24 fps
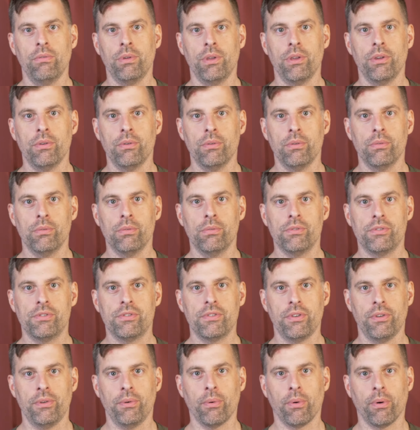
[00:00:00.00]
use
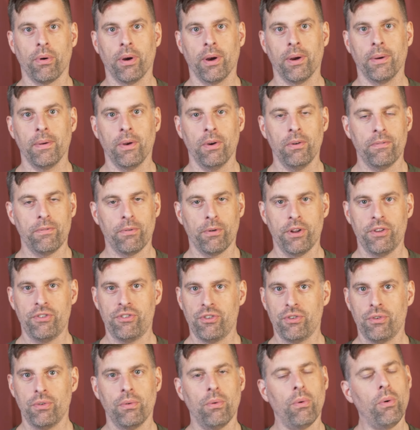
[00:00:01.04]
your
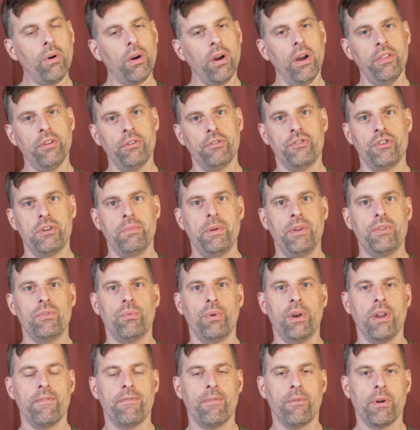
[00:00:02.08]
Haute42 or other
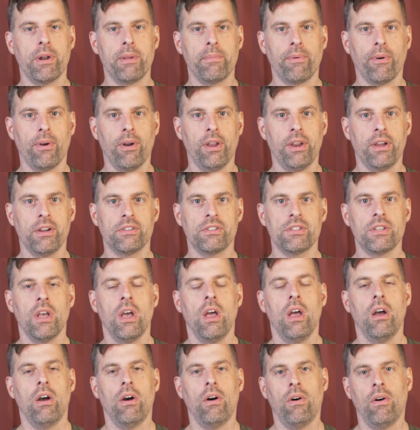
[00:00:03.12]
GP2040 products
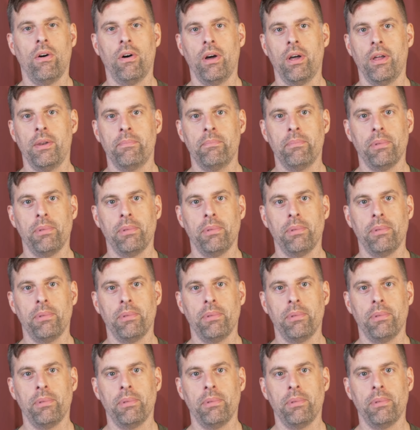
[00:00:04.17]
on